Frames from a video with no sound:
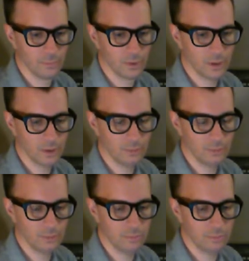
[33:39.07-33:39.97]

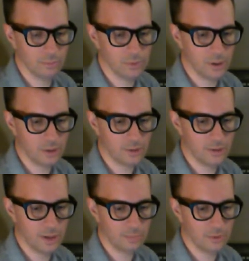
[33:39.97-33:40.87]
I'm not
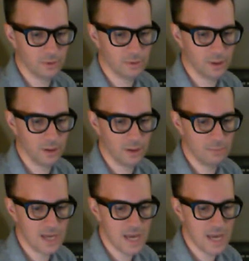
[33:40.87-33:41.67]
inept this time. Yay!